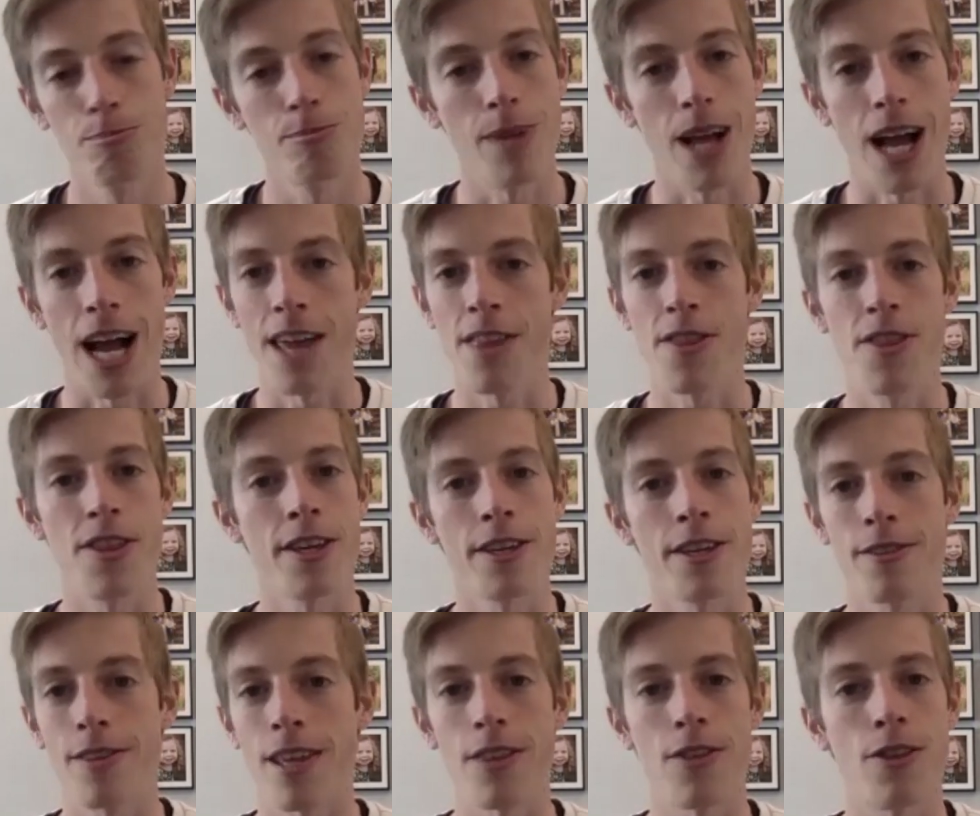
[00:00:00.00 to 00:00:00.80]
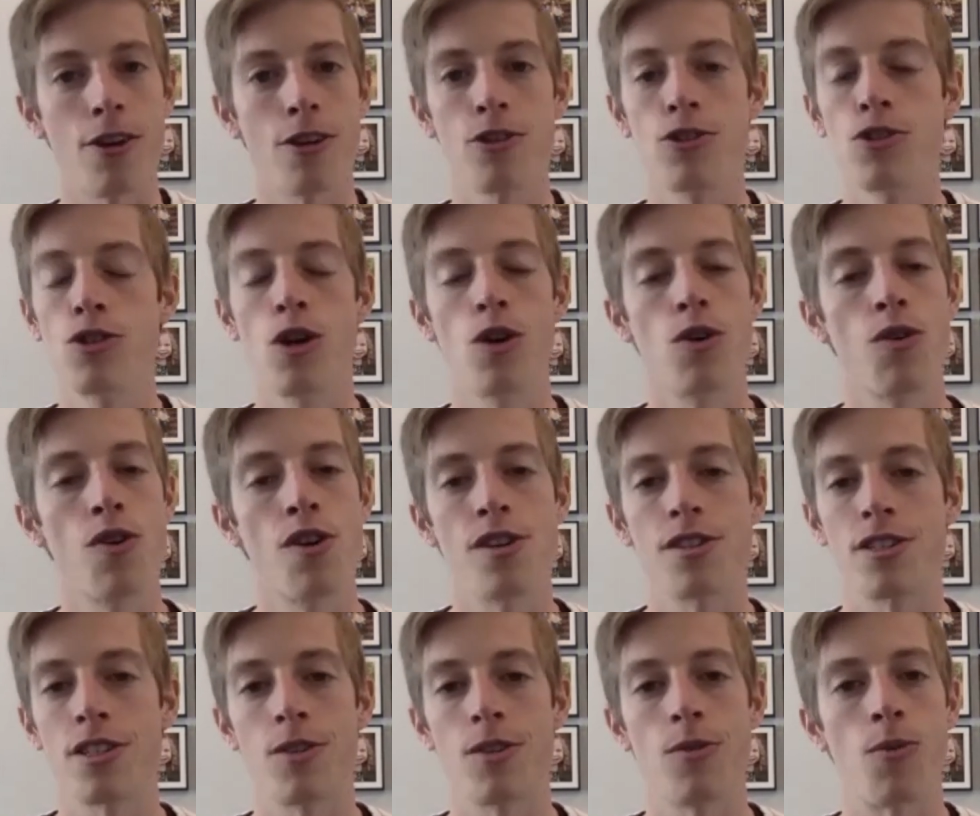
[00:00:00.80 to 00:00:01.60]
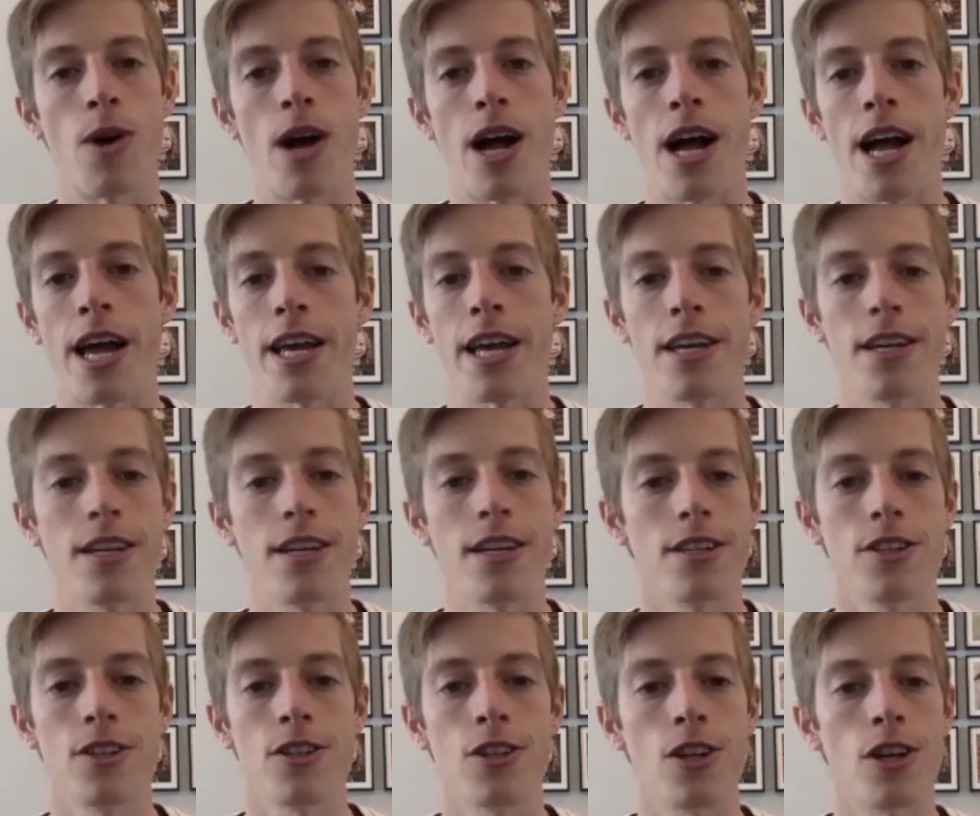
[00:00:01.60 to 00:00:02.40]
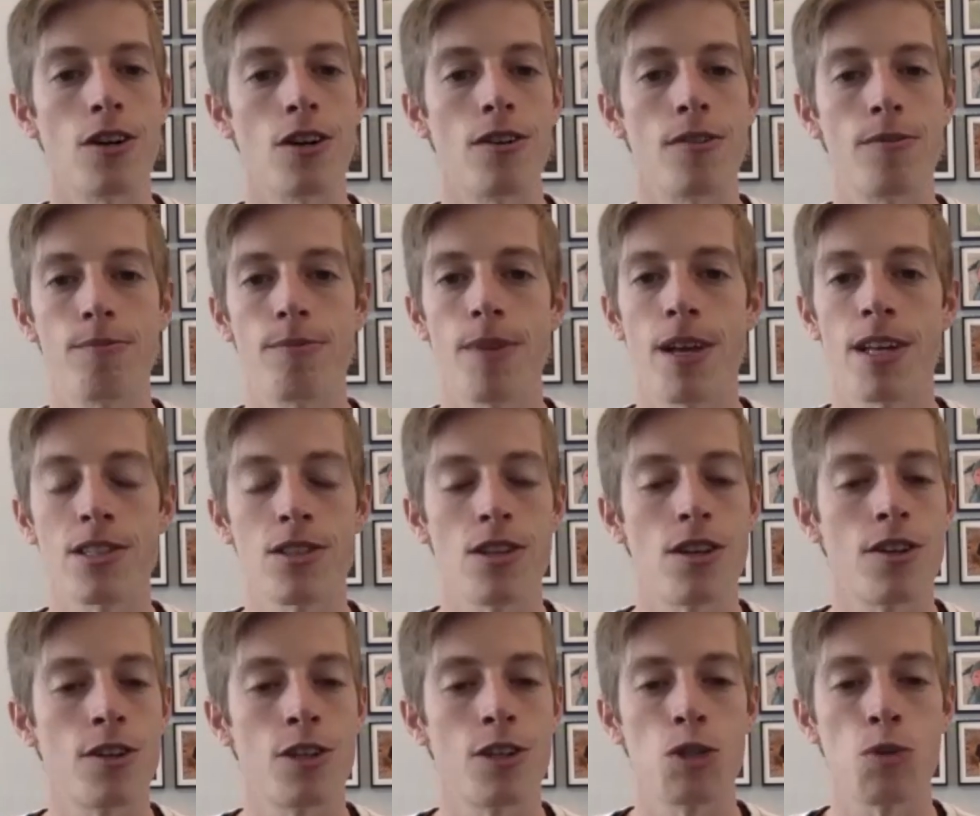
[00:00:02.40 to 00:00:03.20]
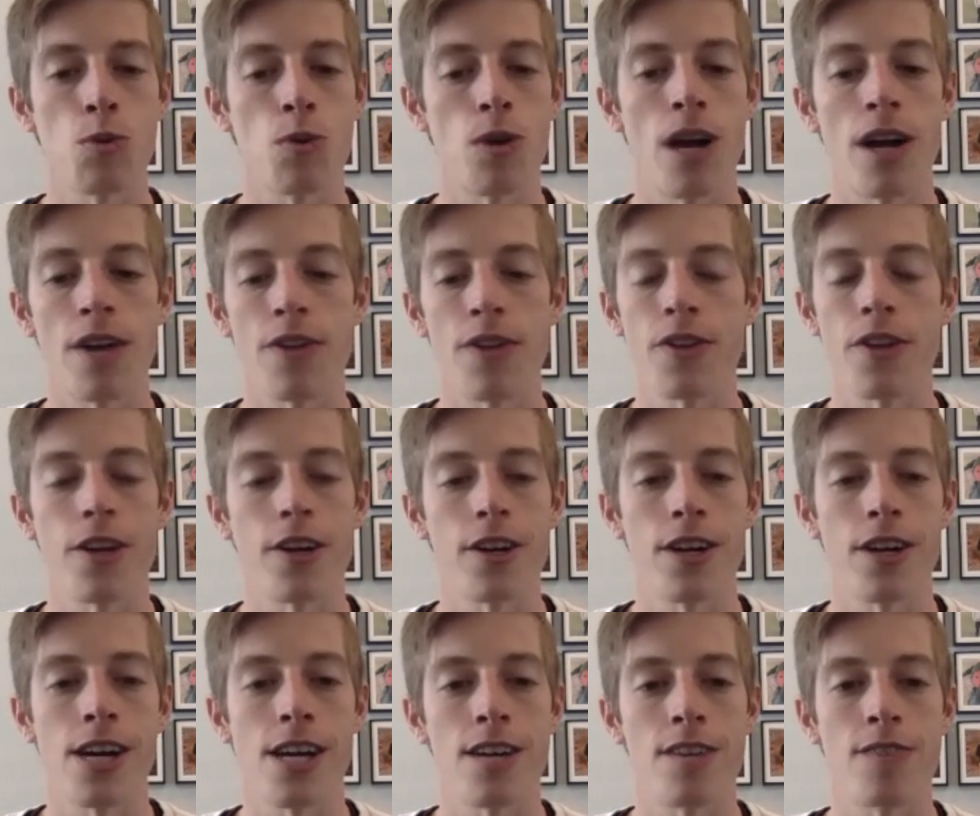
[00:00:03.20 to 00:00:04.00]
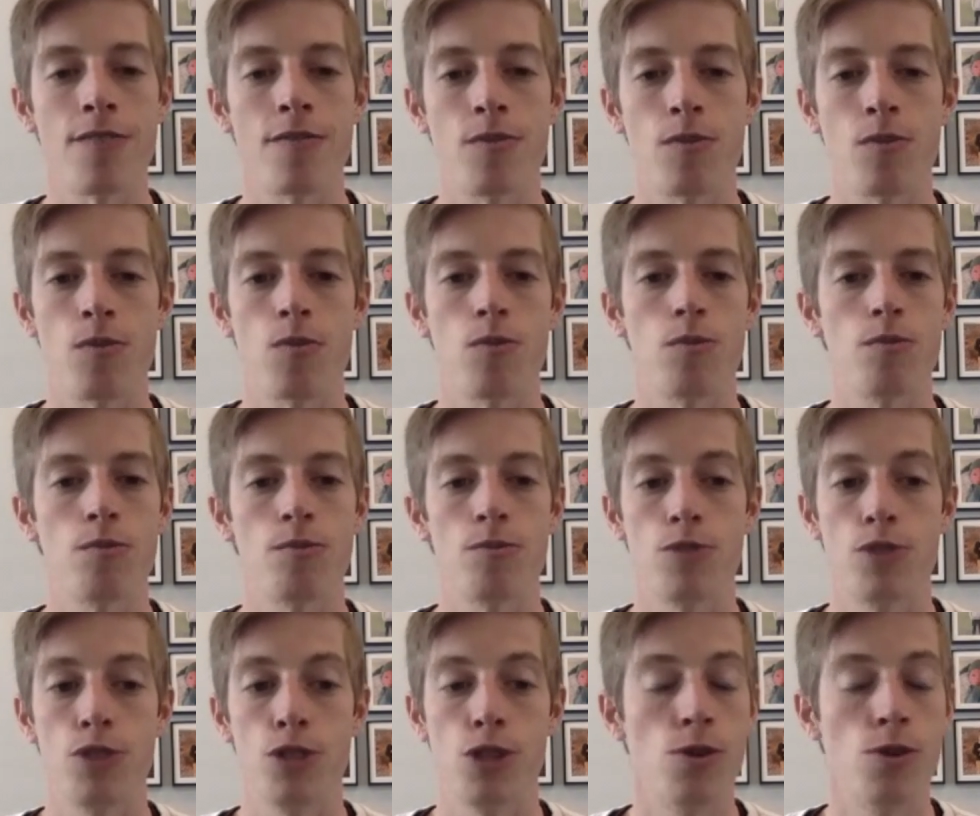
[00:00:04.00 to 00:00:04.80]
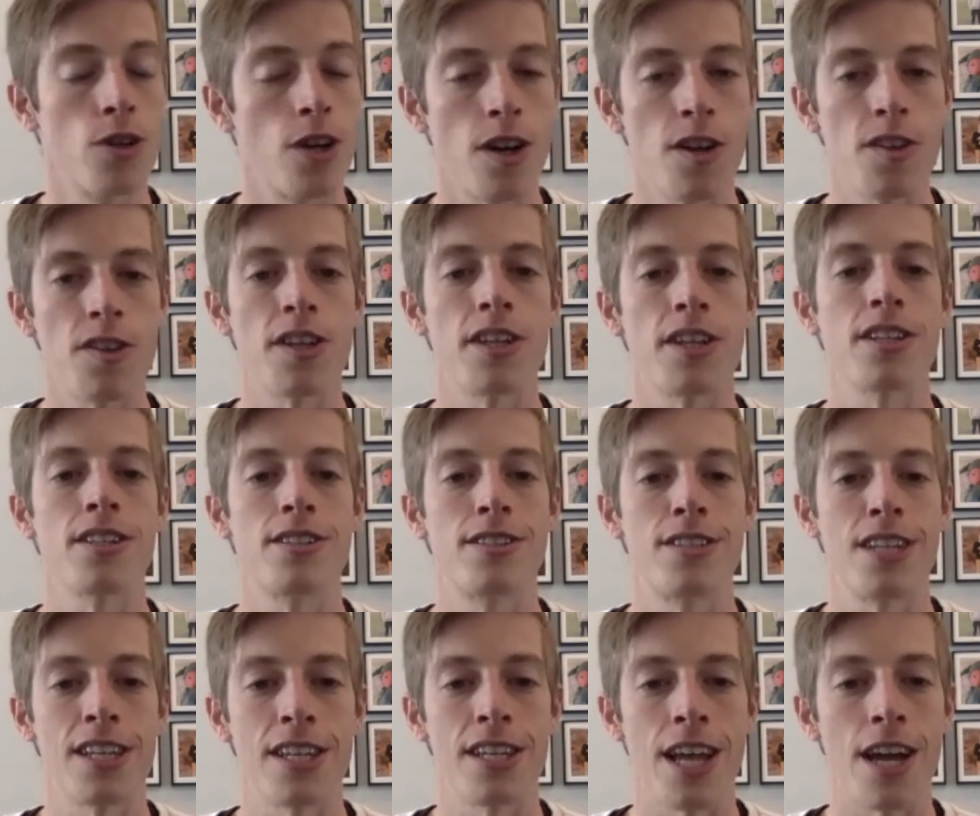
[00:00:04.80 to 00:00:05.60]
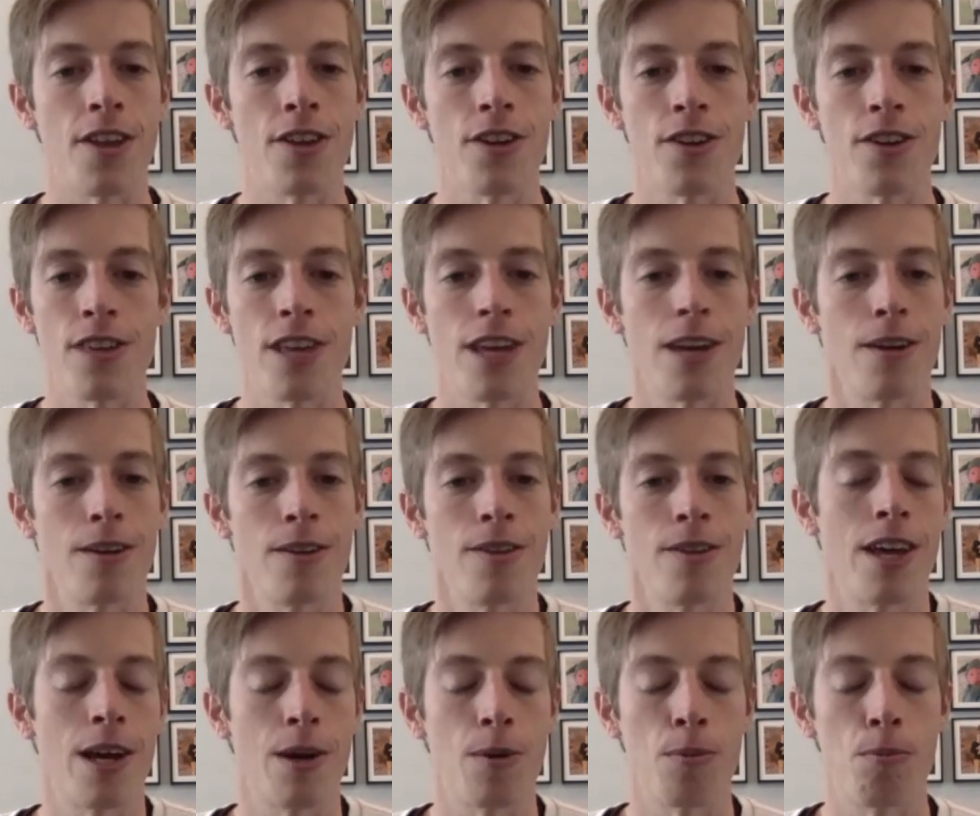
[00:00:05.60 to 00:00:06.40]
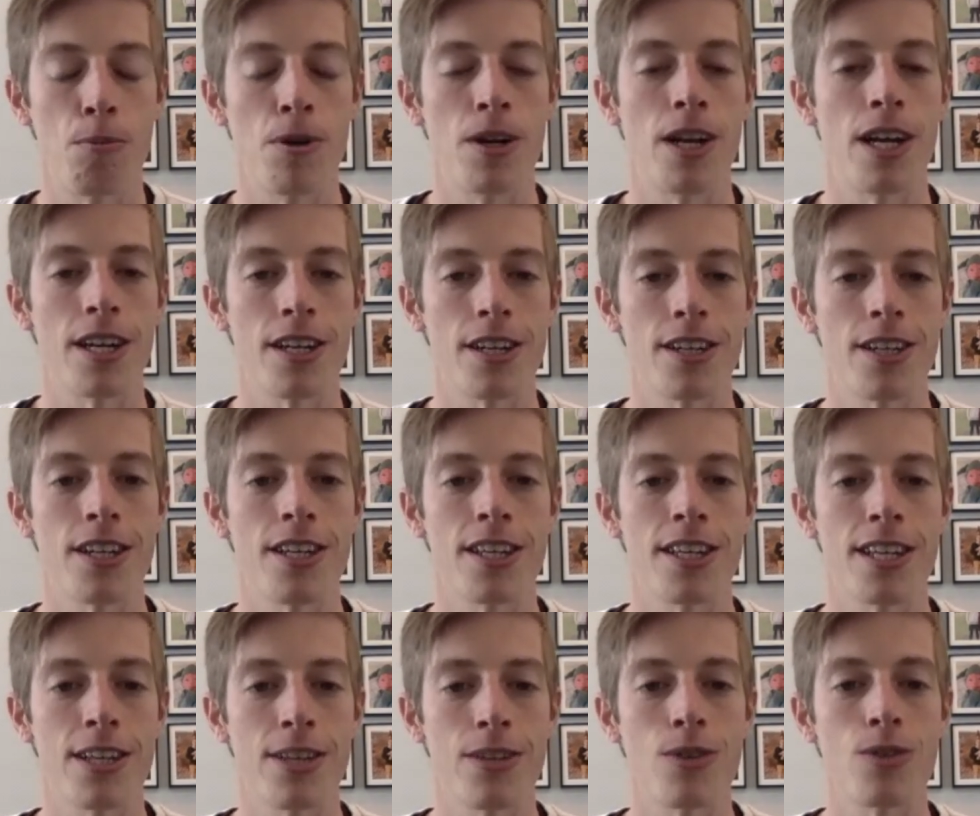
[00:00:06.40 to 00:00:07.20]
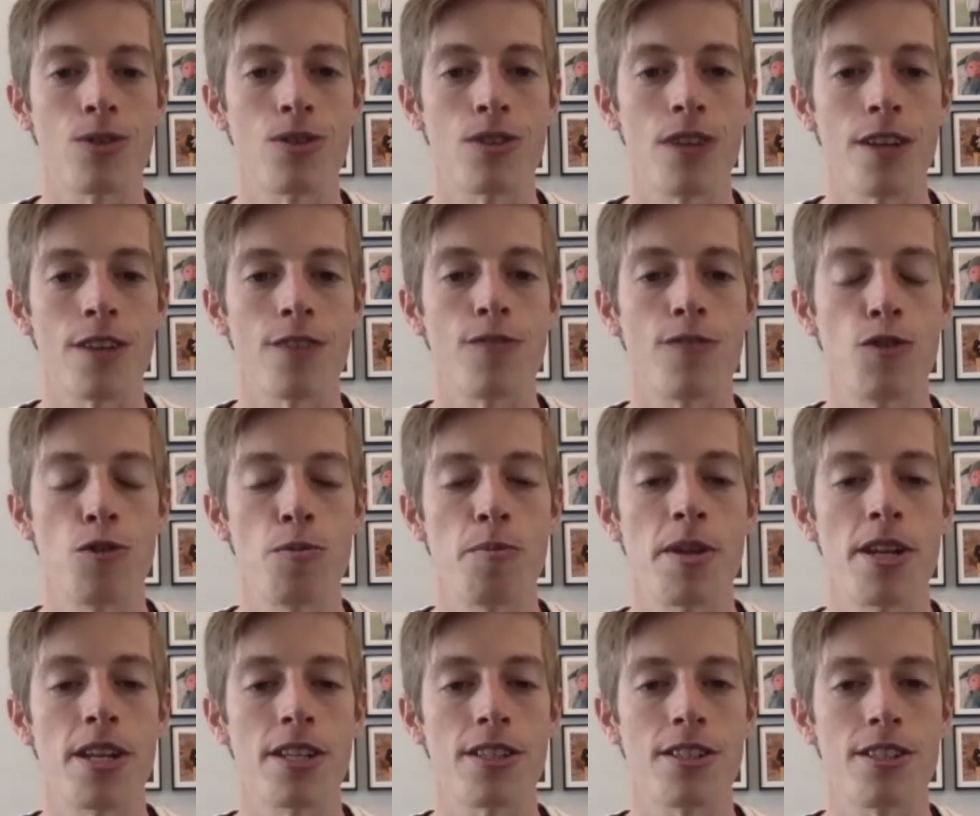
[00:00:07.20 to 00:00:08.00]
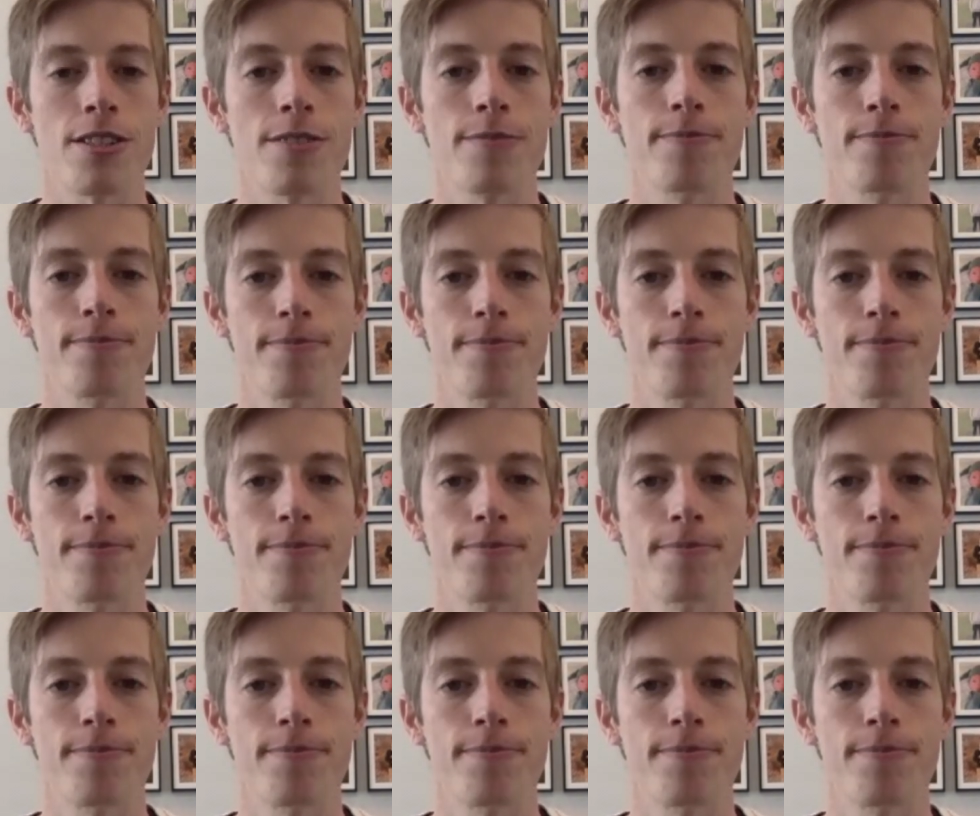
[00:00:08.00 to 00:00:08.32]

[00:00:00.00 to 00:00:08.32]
I think that there's no reason why, you know, as long as we're out there kind of doing our thing together, that we're not going to get those last few minutes.